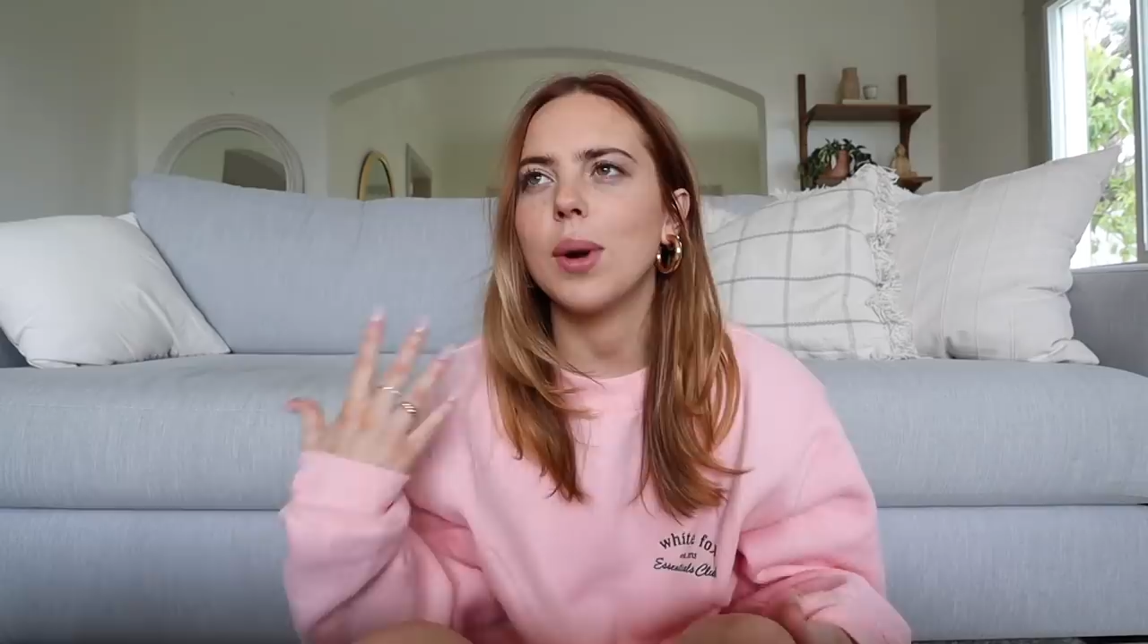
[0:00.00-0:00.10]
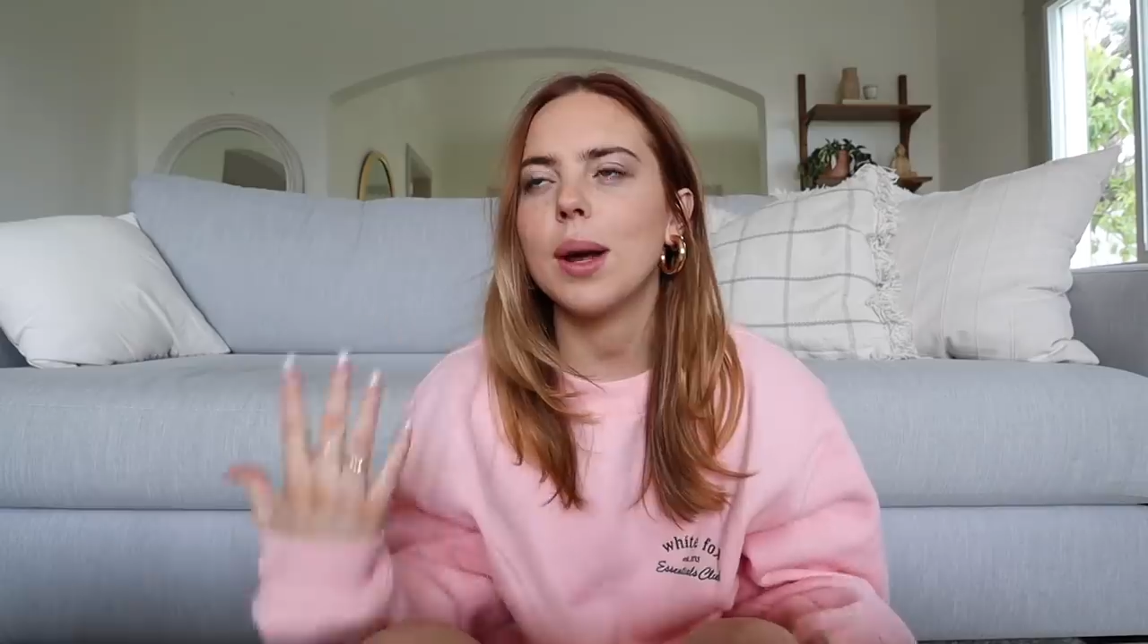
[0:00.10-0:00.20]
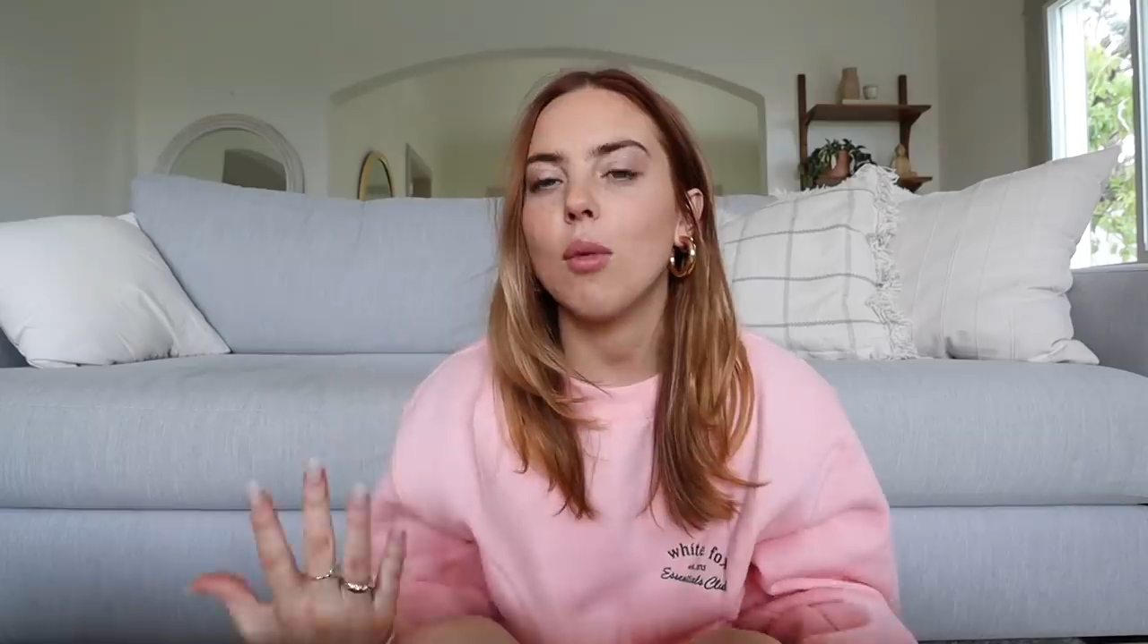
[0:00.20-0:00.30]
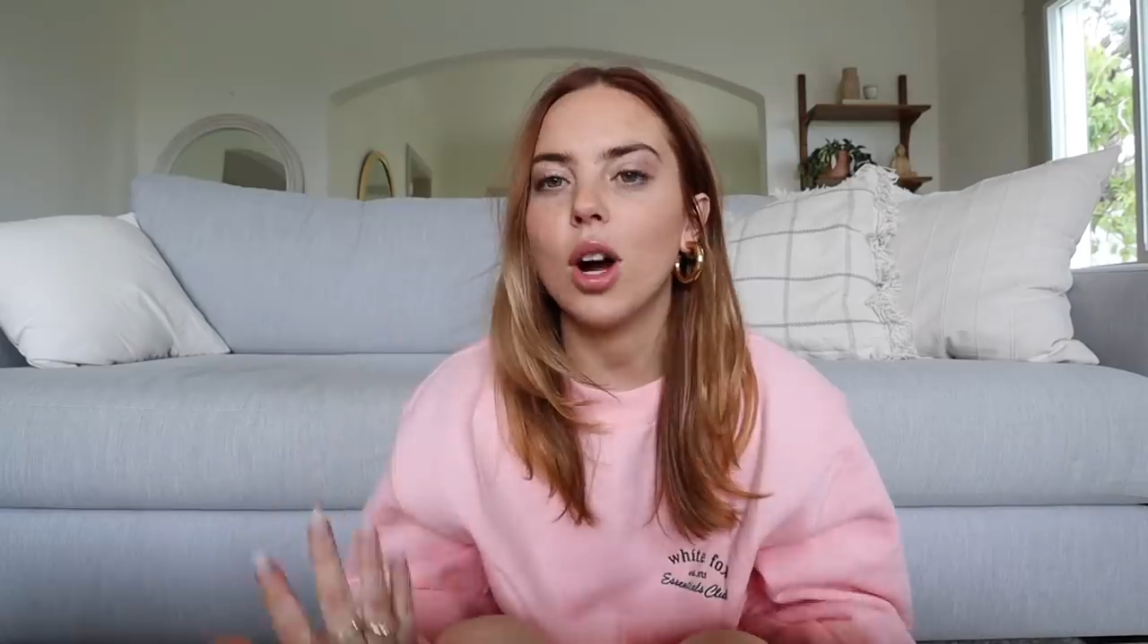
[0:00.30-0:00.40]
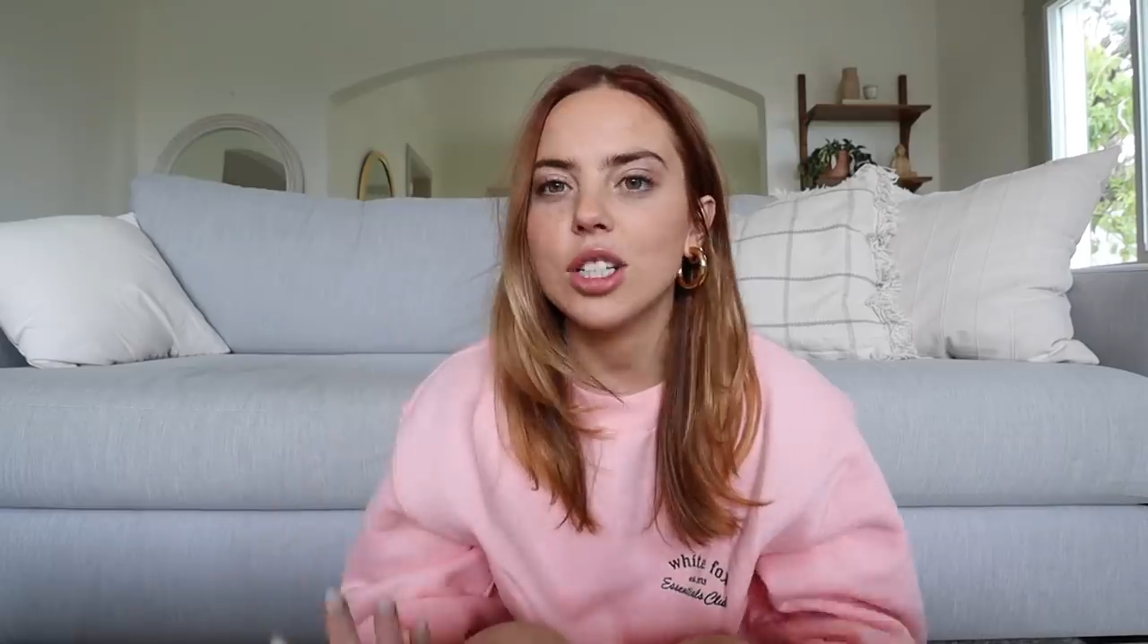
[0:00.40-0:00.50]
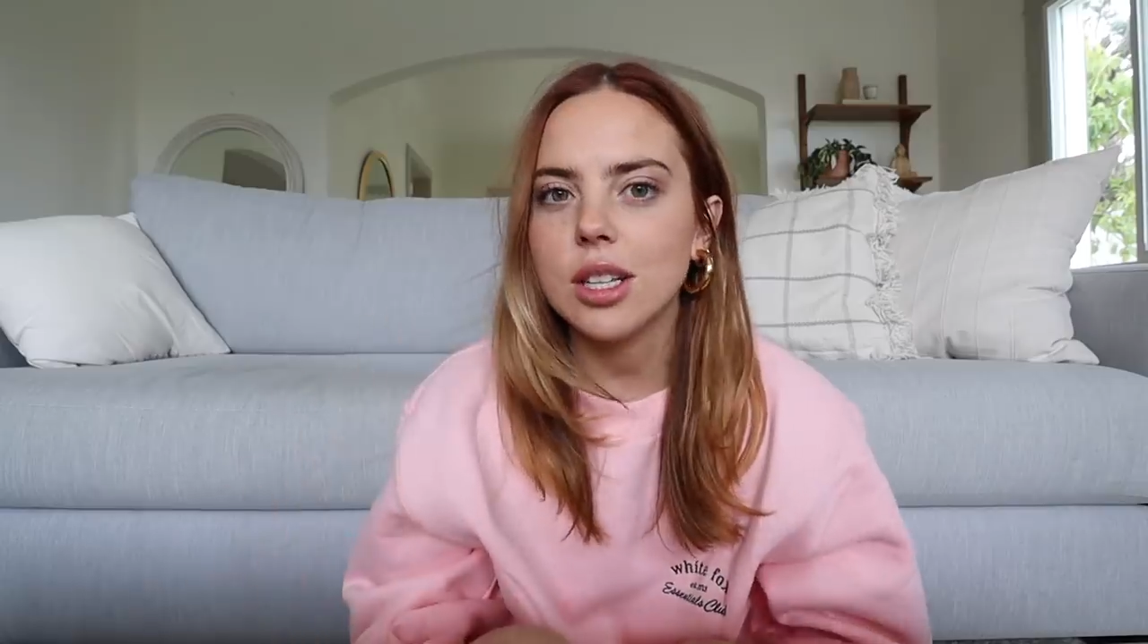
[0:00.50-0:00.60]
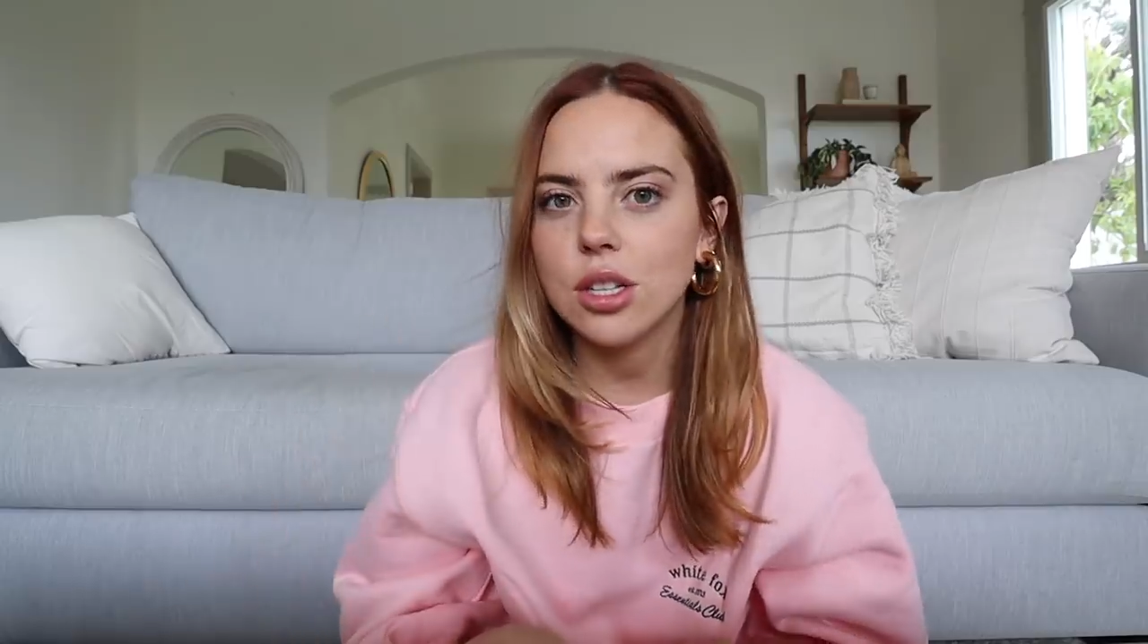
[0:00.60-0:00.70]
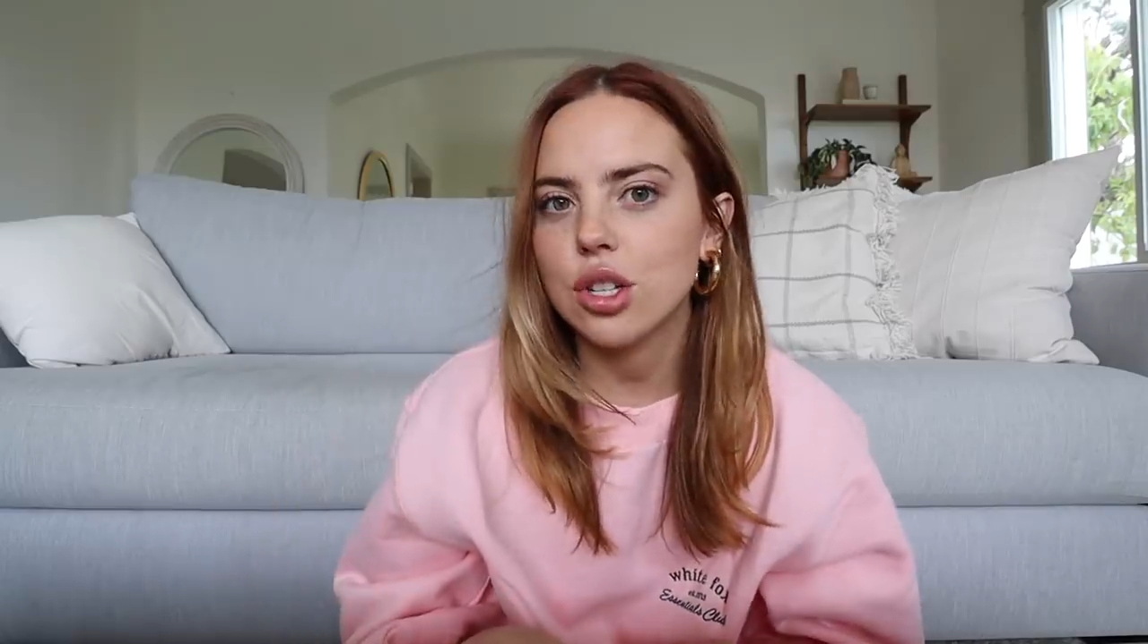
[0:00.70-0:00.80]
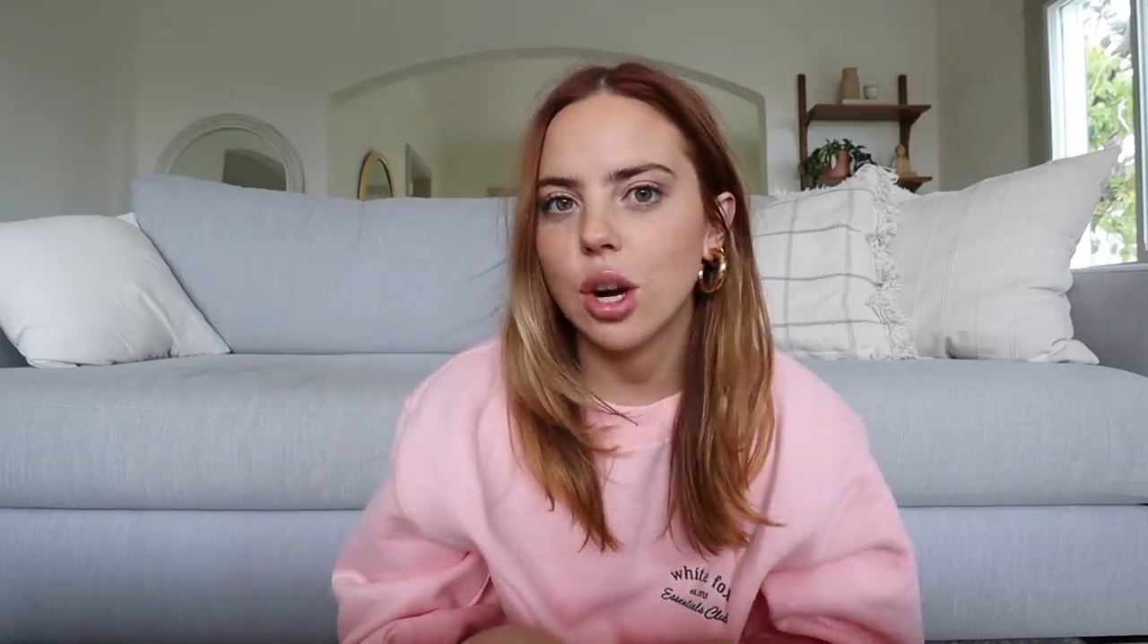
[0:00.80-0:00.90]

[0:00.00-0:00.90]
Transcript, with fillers: When I'm watching this